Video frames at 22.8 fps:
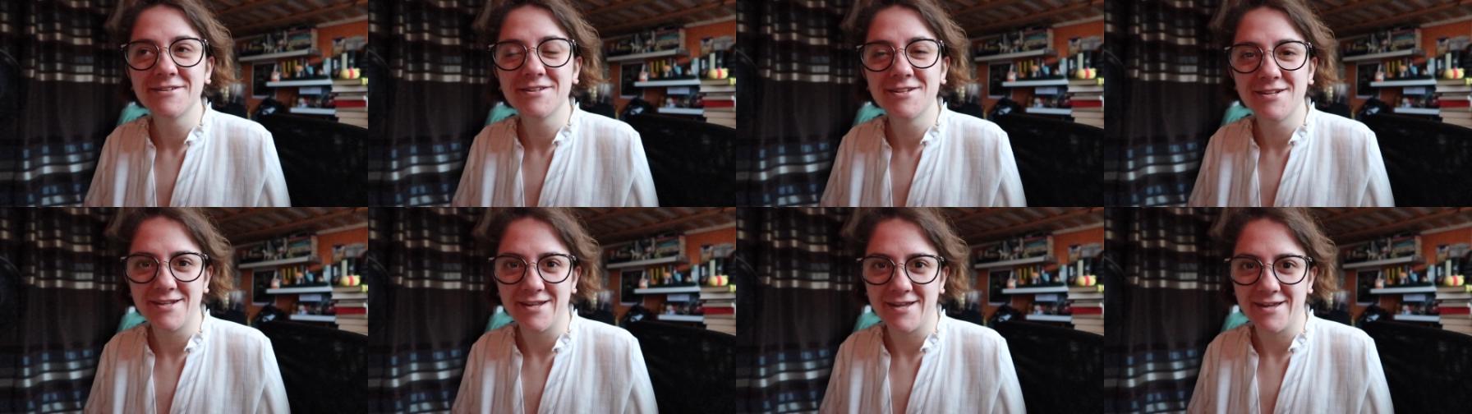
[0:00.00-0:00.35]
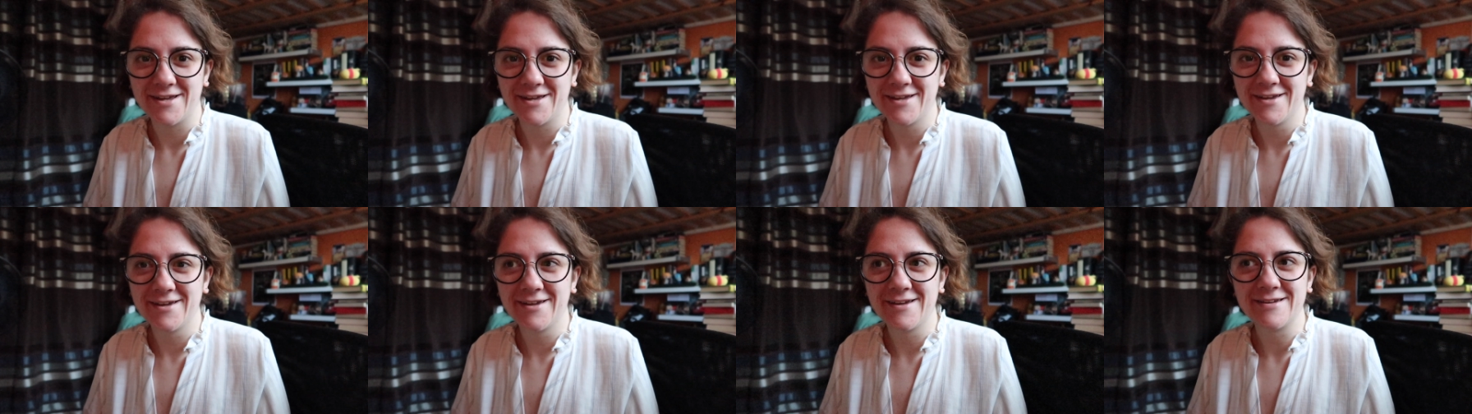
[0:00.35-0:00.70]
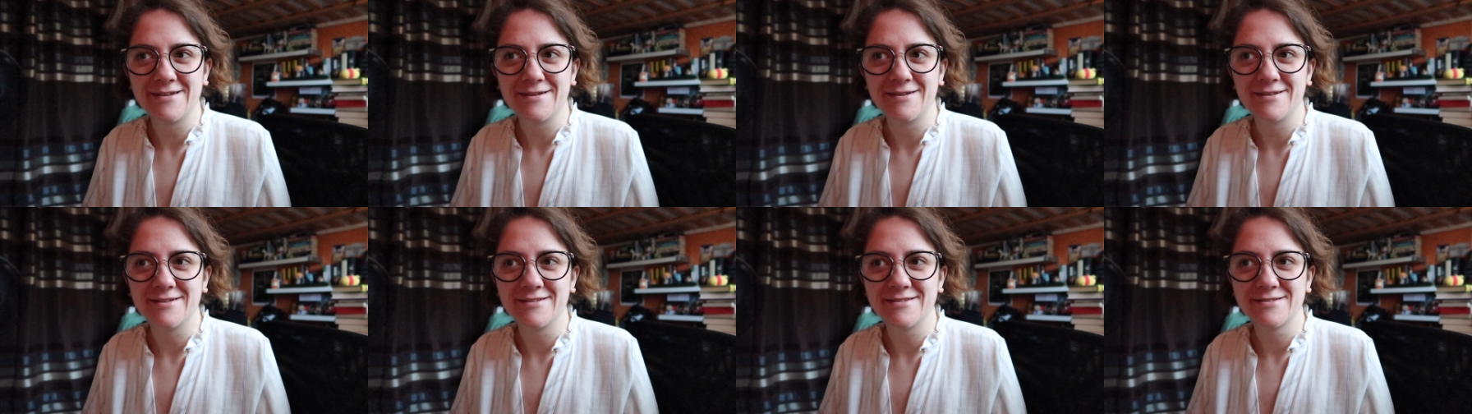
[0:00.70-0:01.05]
today
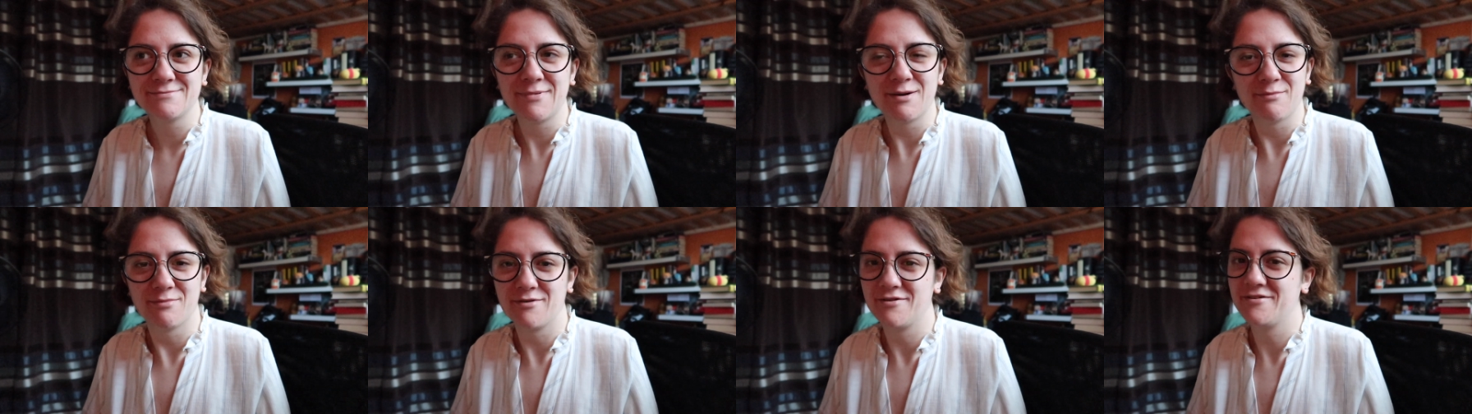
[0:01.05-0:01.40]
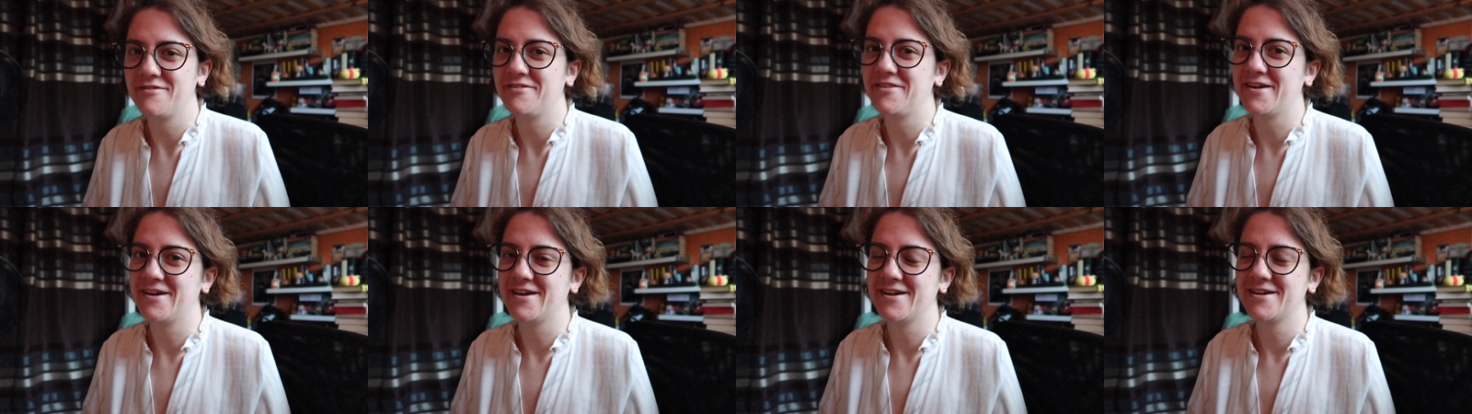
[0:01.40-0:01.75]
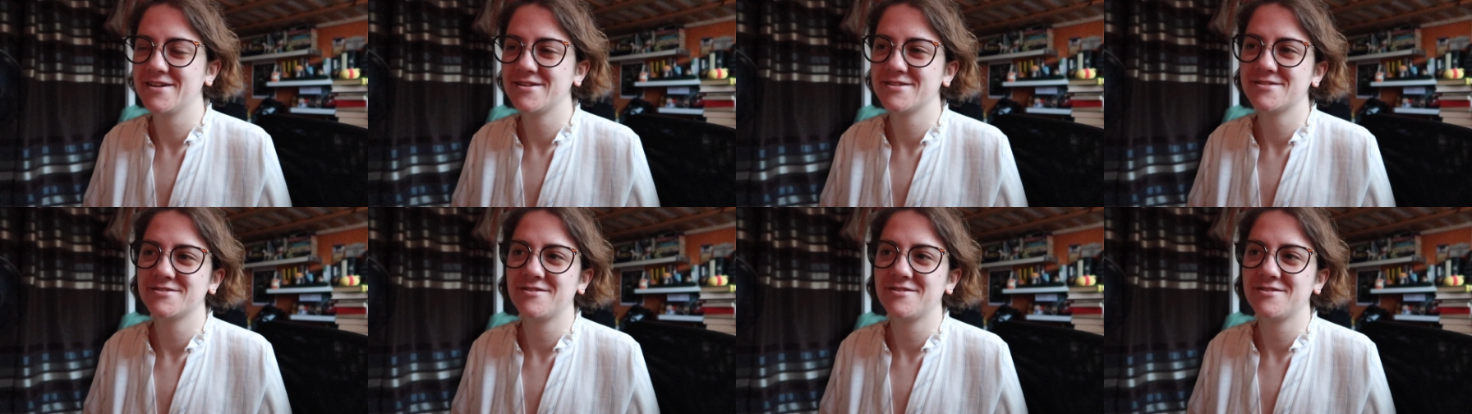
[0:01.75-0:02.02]
is my birthday